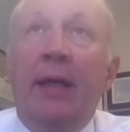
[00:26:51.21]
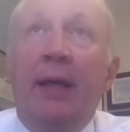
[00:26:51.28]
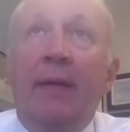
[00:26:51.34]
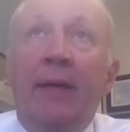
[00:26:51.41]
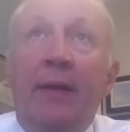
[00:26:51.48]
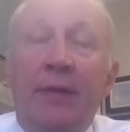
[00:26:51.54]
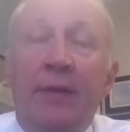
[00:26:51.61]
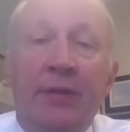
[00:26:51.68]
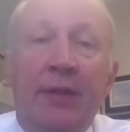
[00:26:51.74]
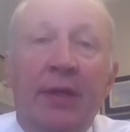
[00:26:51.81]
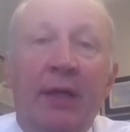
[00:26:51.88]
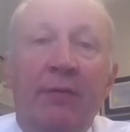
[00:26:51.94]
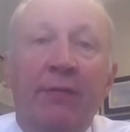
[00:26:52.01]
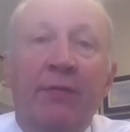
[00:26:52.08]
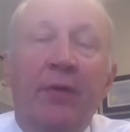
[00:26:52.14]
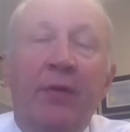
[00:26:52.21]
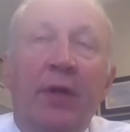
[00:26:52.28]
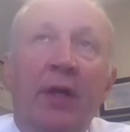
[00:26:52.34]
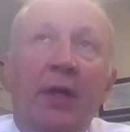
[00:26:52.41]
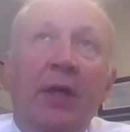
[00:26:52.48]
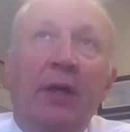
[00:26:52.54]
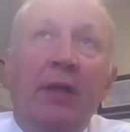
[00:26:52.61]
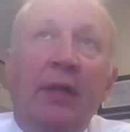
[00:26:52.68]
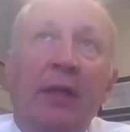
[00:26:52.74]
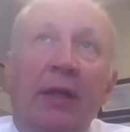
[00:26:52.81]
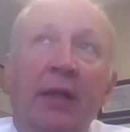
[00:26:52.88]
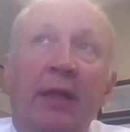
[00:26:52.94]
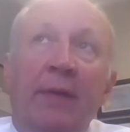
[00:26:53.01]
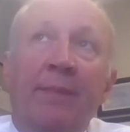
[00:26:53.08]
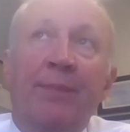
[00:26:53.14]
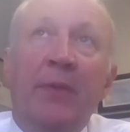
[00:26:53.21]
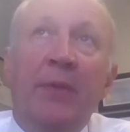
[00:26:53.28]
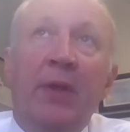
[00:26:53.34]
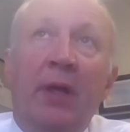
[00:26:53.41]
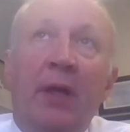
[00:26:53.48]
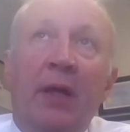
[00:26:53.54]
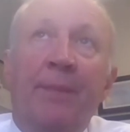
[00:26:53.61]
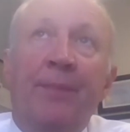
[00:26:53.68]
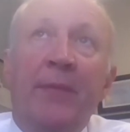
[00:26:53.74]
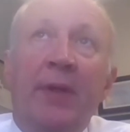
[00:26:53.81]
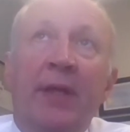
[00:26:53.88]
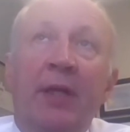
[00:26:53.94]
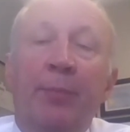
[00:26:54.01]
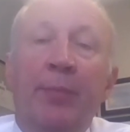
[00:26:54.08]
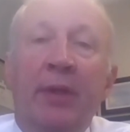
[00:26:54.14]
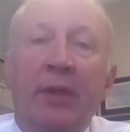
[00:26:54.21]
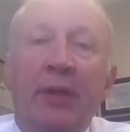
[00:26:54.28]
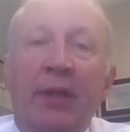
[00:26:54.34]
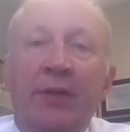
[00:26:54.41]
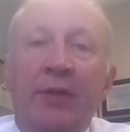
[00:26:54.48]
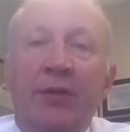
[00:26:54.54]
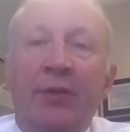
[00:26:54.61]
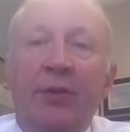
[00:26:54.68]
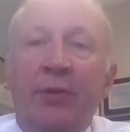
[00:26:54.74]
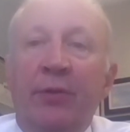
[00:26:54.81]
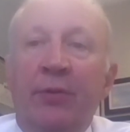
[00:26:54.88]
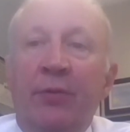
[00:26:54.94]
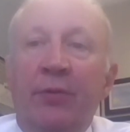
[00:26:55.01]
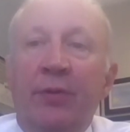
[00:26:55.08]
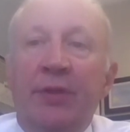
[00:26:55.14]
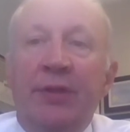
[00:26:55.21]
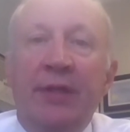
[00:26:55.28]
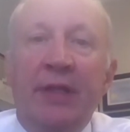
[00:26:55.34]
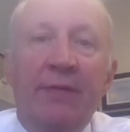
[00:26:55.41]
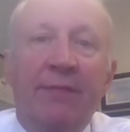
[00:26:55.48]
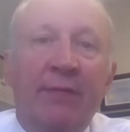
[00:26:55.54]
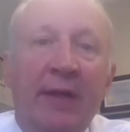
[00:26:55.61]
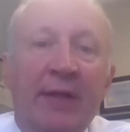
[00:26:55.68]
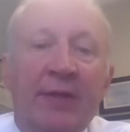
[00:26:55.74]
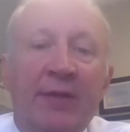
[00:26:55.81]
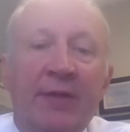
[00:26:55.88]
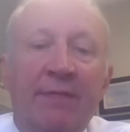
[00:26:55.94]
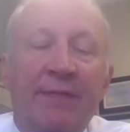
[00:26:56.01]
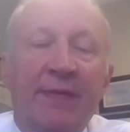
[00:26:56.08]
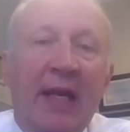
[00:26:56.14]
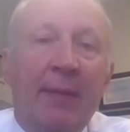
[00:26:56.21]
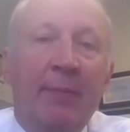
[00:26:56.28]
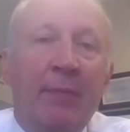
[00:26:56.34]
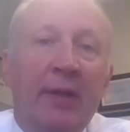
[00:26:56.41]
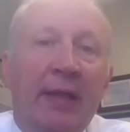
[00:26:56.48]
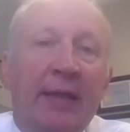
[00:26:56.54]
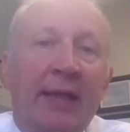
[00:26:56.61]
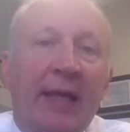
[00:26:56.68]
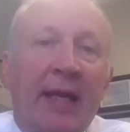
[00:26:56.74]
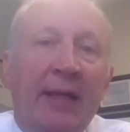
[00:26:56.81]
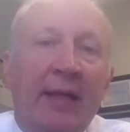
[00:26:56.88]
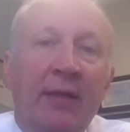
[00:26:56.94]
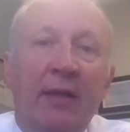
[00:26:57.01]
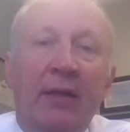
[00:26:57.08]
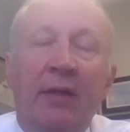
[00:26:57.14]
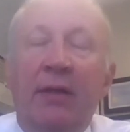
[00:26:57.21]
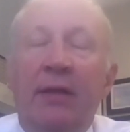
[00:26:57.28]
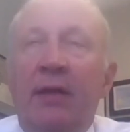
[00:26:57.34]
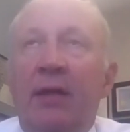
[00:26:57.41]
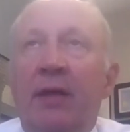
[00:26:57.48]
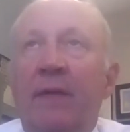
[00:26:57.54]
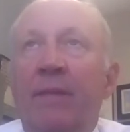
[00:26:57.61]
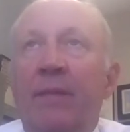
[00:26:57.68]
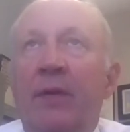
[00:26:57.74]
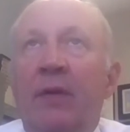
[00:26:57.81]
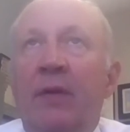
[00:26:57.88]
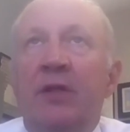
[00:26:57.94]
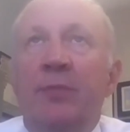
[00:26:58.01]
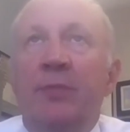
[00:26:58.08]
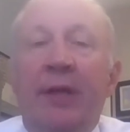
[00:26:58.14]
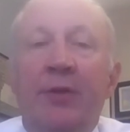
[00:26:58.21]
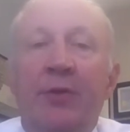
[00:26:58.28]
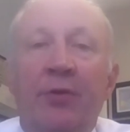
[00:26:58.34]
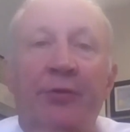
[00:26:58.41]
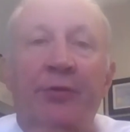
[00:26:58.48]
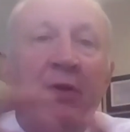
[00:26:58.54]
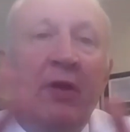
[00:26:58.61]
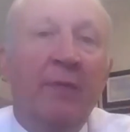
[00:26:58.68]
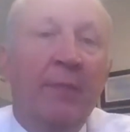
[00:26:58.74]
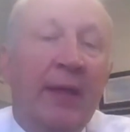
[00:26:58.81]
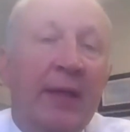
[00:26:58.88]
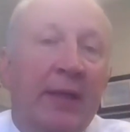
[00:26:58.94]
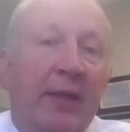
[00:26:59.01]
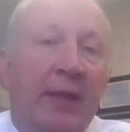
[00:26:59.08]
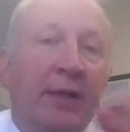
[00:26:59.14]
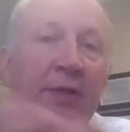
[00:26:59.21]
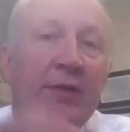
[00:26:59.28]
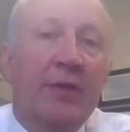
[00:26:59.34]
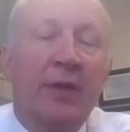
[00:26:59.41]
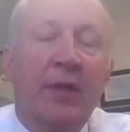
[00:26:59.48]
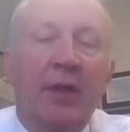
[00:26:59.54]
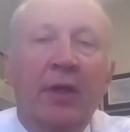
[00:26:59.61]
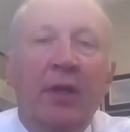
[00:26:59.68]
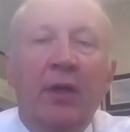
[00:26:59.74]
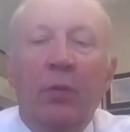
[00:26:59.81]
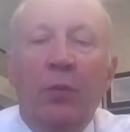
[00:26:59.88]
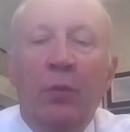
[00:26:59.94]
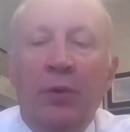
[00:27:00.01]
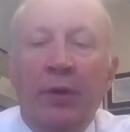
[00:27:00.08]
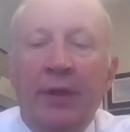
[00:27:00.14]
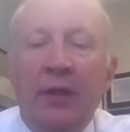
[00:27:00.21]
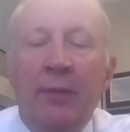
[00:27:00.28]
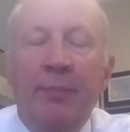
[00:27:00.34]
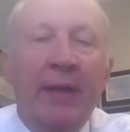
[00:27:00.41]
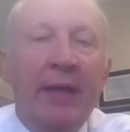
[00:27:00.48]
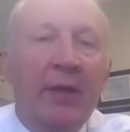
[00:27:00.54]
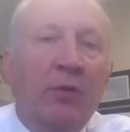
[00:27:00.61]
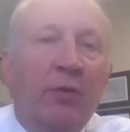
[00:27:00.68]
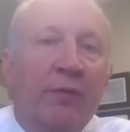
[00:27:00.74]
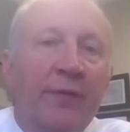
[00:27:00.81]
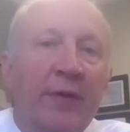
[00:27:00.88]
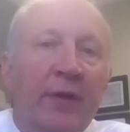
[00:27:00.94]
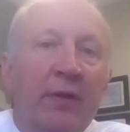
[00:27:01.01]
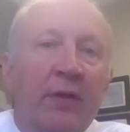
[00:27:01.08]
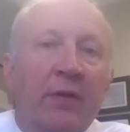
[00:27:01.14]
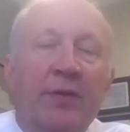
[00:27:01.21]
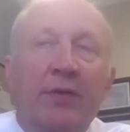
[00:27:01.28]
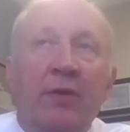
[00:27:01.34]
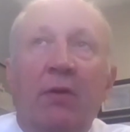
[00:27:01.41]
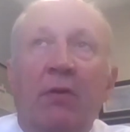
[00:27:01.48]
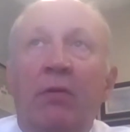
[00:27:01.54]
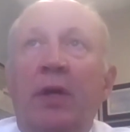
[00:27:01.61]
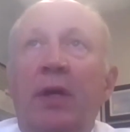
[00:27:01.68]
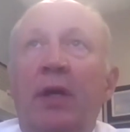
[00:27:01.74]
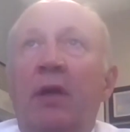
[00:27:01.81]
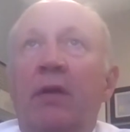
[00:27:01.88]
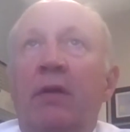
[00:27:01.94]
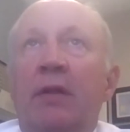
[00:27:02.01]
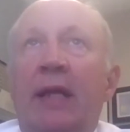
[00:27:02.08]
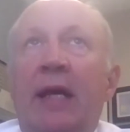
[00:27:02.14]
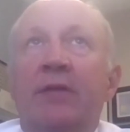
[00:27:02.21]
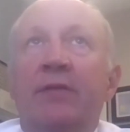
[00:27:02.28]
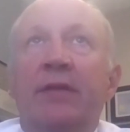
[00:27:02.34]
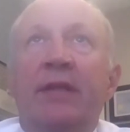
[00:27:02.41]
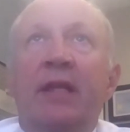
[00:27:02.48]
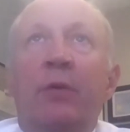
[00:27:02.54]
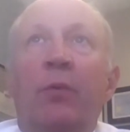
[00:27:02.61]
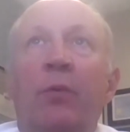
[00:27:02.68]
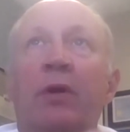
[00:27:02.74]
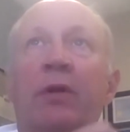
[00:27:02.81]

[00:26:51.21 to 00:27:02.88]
is tough. The inability to see friends and family in Canada, you know, it's major. 3 of my kids work in the medical field, so the last thing they want